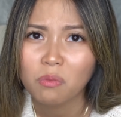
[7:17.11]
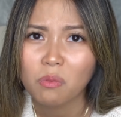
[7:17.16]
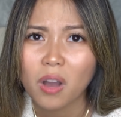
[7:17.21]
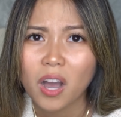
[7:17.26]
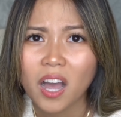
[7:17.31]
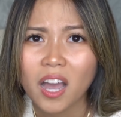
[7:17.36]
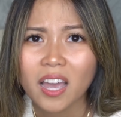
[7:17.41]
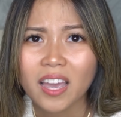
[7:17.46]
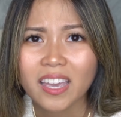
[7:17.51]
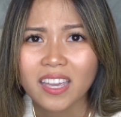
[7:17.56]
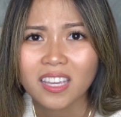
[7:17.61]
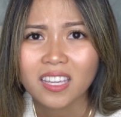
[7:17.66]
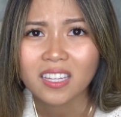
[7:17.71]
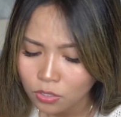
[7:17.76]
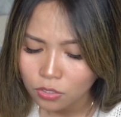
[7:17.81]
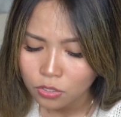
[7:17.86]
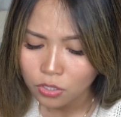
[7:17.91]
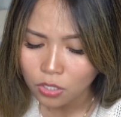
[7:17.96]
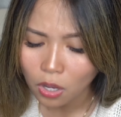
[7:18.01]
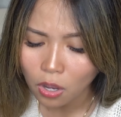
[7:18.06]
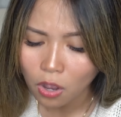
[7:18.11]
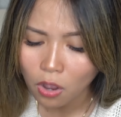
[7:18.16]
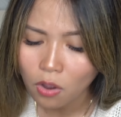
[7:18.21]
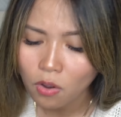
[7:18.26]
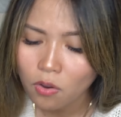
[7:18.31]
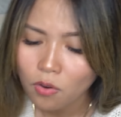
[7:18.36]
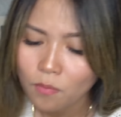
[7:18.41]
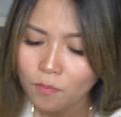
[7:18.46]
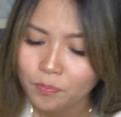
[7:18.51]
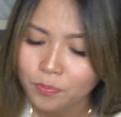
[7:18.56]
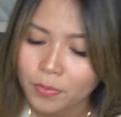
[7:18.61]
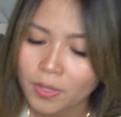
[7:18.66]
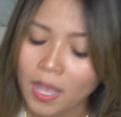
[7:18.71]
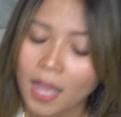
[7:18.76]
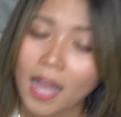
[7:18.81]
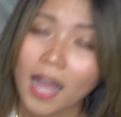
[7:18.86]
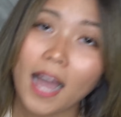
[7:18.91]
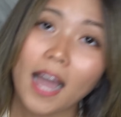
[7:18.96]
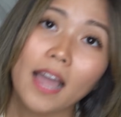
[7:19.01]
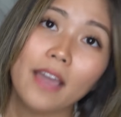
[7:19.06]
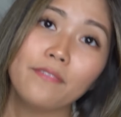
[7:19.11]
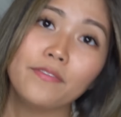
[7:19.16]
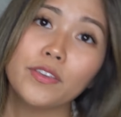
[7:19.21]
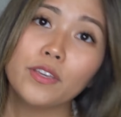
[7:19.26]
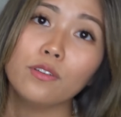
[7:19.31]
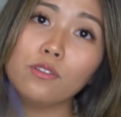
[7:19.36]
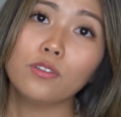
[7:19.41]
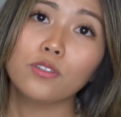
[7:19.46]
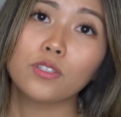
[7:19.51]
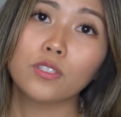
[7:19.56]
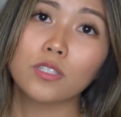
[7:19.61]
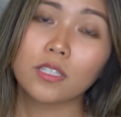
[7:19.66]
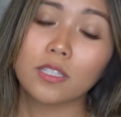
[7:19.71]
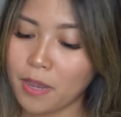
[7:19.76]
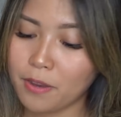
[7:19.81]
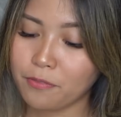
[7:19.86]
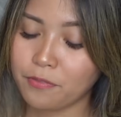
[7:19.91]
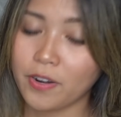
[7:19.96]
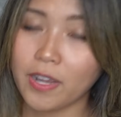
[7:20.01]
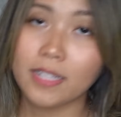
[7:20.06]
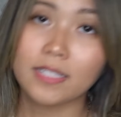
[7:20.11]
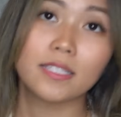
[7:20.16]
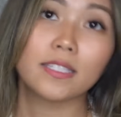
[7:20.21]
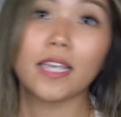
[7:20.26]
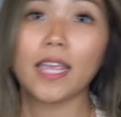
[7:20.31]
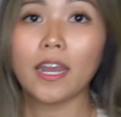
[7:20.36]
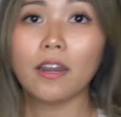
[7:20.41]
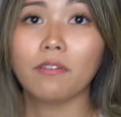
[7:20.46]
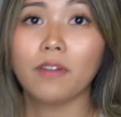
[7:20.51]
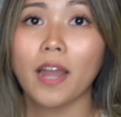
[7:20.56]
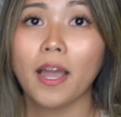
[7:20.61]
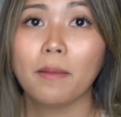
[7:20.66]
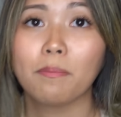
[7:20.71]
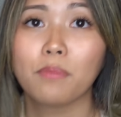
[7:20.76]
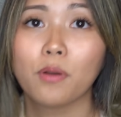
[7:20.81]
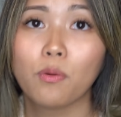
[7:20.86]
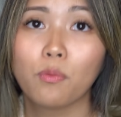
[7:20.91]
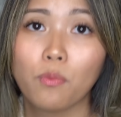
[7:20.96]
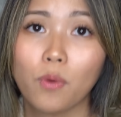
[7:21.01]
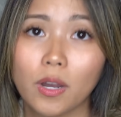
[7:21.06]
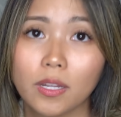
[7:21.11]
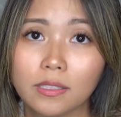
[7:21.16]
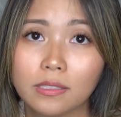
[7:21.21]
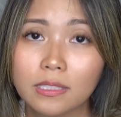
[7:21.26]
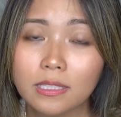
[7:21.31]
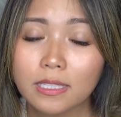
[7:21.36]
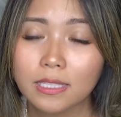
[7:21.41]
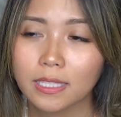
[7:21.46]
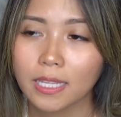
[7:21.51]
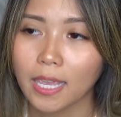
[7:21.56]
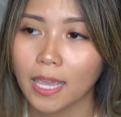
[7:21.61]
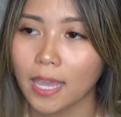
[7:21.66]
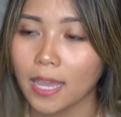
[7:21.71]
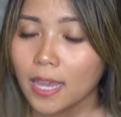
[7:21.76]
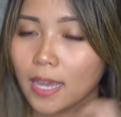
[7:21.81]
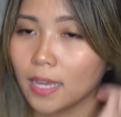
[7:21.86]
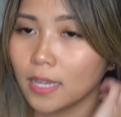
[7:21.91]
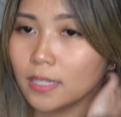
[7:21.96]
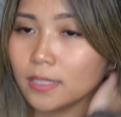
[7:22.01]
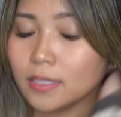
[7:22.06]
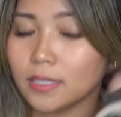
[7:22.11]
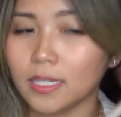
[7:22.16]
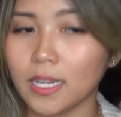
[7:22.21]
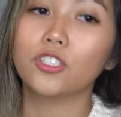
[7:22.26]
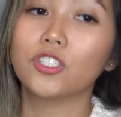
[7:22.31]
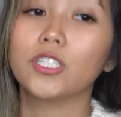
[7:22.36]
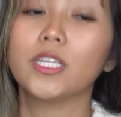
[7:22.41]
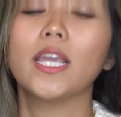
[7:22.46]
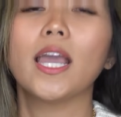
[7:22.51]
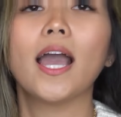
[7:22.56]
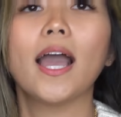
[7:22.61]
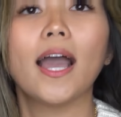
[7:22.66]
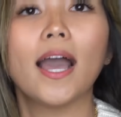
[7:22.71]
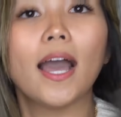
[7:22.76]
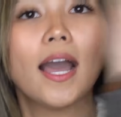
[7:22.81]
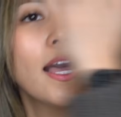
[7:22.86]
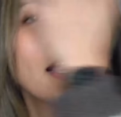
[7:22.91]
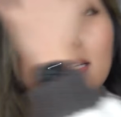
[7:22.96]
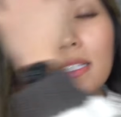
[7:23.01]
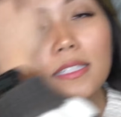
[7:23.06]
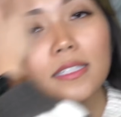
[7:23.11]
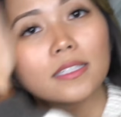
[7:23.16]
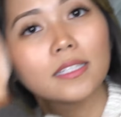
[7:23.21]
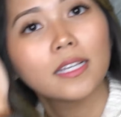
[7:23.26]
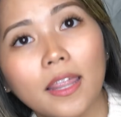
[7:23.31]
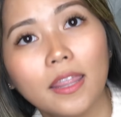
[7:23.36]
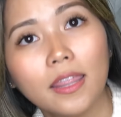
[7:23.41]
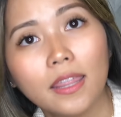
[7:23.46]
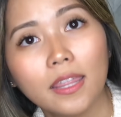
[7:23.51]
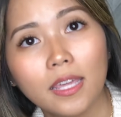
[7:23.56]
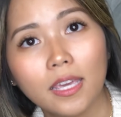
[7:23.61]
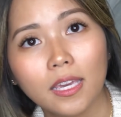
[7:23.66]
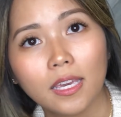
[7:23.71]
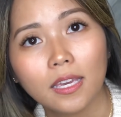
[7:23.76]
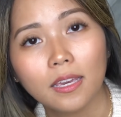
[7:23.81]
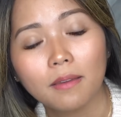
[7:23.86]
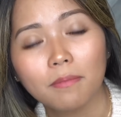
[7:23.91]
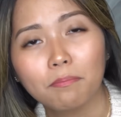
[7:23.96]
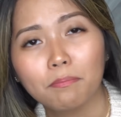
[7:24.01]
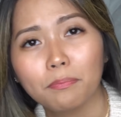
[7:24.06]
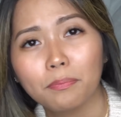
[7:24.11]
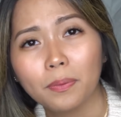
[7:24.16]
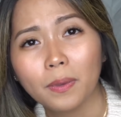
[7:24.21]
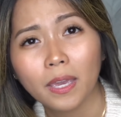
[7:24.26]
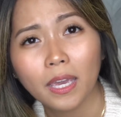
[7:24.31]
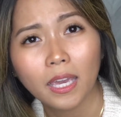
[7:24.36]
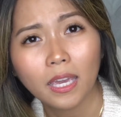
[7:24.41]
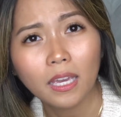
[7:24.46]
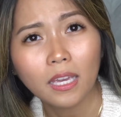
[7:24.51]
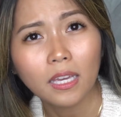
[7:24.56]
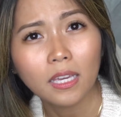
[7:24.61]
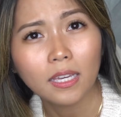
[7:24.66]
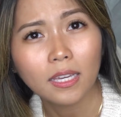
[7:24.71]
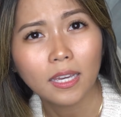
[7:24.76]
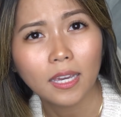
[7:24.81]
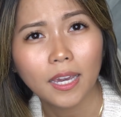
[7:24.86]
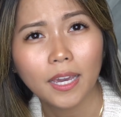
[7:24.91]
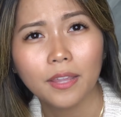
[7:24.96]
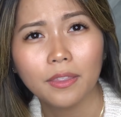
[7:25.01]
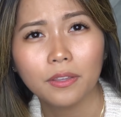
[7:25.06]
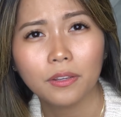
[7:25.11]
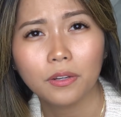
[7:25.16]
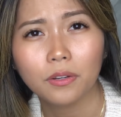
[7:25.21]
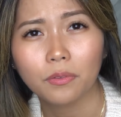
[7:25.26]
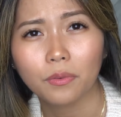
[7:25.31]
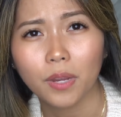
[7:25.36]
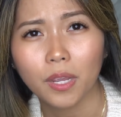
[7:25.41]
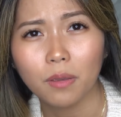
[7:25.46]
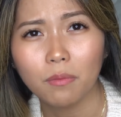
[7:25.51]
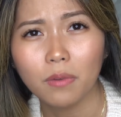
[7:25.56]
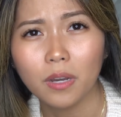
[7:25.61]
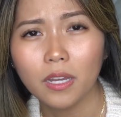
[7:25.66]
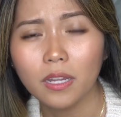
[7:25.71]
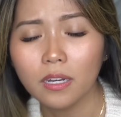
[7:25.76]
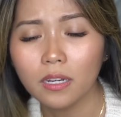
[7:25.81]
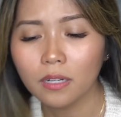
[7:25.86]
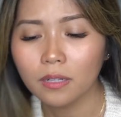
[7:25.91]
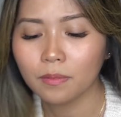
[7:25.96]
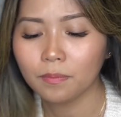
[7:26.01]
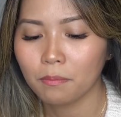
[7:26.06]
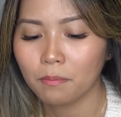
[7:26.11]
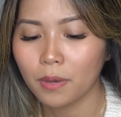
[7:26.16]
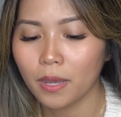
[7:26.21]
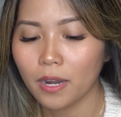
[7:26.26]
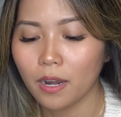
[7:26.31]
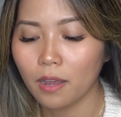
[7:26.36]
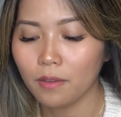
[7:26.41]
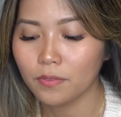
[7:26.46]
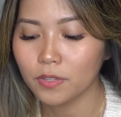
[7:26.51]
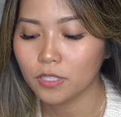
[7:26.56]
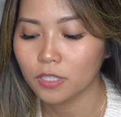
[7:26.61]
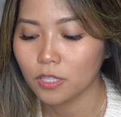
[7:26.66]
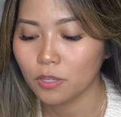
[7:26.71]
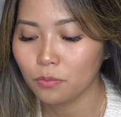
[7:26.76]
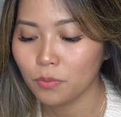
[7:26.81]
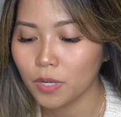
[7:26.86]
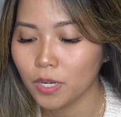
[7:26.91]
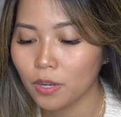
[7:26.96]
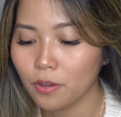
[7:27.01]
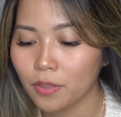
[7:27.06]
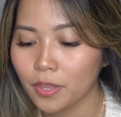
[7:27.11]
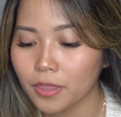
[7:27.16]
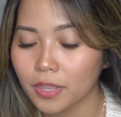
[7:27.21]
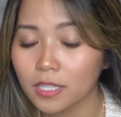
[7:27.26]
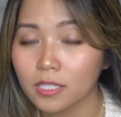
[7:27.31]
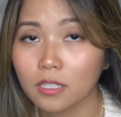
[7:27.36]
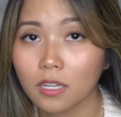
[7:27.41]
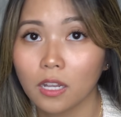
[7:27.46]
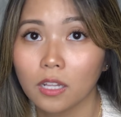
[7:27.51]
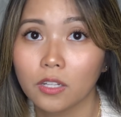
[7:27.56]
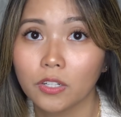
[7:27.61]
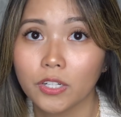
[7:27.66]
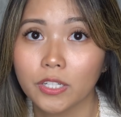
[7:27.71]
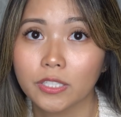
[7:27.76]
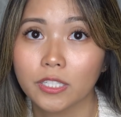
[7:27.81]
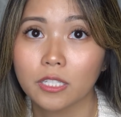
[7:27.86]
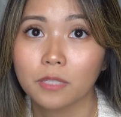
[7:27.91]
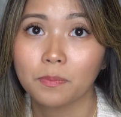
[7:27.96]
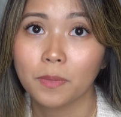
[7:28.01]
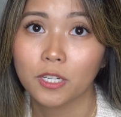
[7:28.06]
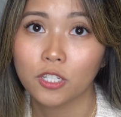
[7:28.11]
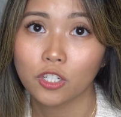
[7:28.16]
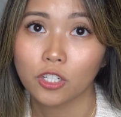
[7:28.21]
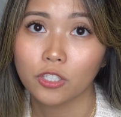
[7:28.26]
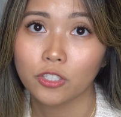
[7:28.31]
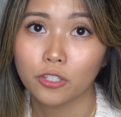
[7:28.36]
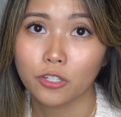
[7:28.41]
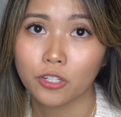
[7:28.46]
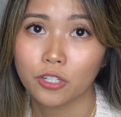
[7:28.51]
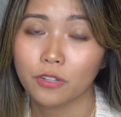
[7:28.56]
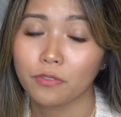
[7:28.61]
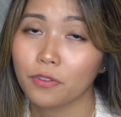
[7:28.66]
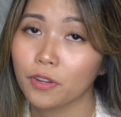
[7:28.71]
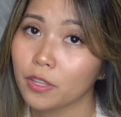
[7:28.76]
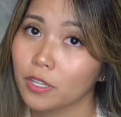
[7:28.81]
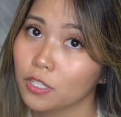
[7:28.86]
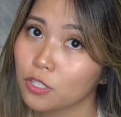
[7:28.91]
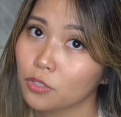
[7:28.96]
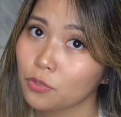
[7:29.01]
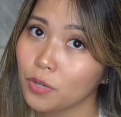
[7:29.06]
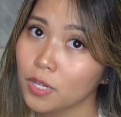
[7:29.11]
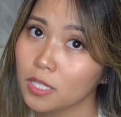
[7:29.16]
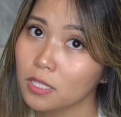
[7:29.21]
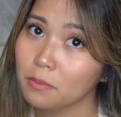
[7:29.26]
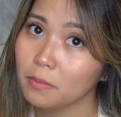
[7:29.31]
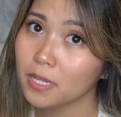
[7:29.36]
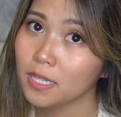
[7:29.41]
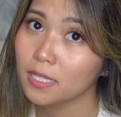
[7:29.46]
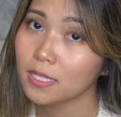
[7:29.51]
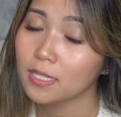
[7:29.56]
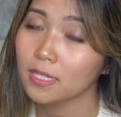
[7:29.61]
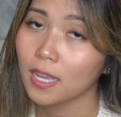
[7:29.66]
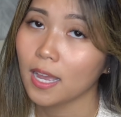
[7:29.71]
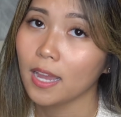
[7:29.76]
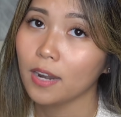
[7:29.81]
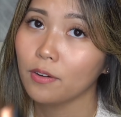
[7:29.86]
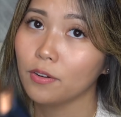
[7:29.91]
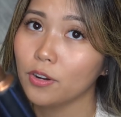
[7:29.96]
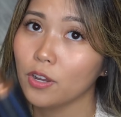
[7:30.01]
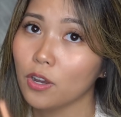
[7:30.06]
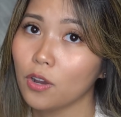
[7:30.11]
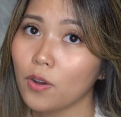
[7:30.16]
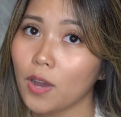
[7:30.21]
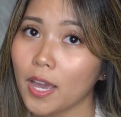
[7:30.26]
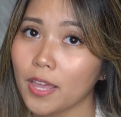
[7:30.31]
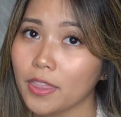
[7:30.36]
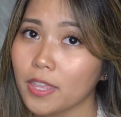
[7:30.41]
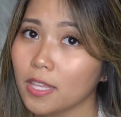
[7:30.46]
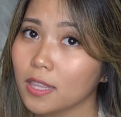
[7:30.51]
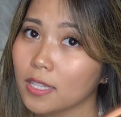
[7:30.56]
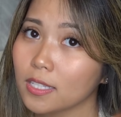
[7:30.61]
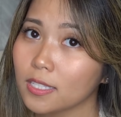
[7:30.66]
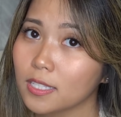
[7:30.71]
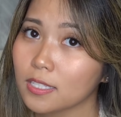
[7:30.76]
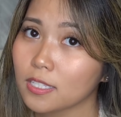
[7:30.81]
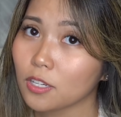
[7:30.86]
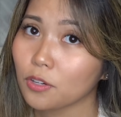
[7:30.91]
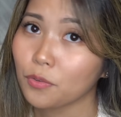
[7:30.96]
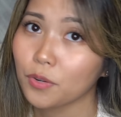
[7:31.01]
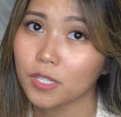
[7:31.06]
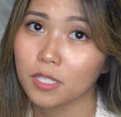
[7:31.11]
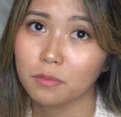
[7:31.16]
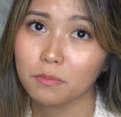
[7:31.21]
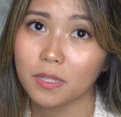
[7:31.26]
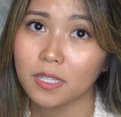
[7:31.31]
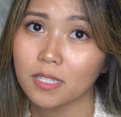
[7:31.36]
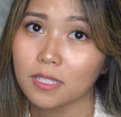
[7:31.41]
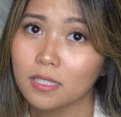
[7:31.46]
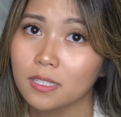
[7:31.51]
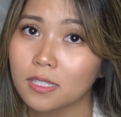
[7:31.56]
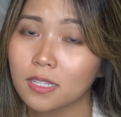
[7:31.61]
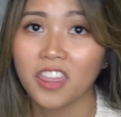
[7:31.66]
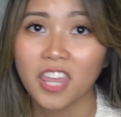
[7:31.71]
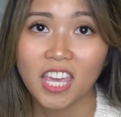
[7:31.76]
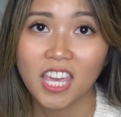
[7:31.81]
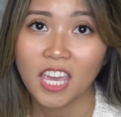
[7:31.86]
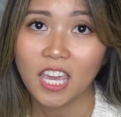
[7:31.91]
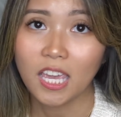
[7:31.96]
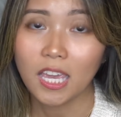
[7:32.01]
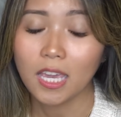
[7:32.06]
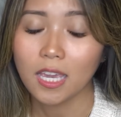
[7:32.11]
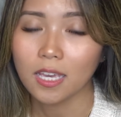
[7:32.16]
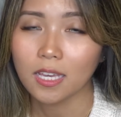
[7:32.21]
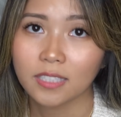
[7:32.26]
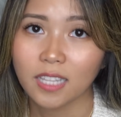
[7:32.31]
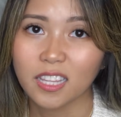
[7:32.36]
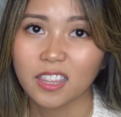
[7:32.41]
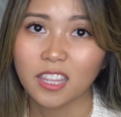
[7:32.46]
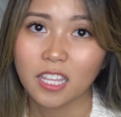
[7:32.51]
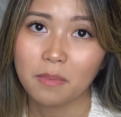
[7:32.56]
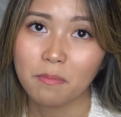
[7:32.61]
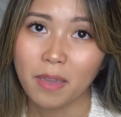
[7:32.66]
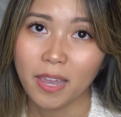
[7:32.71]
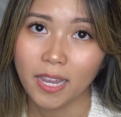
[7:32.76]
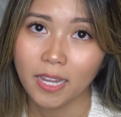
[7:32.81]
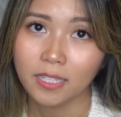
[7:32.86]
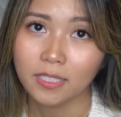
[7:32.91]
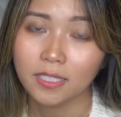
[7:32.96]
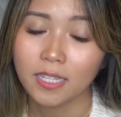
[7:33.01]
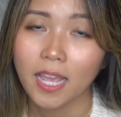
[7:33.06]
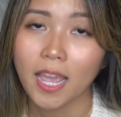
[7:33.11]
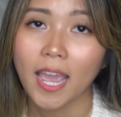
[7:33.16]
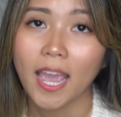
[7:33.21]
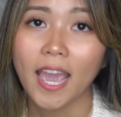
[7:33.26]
Why? So I've used my friend's Airwrap once and she has the pink and the gray one. But obviously we know that this color is a special edition for this Christmas. I don't know, I think this is a Christmas thingy that they made.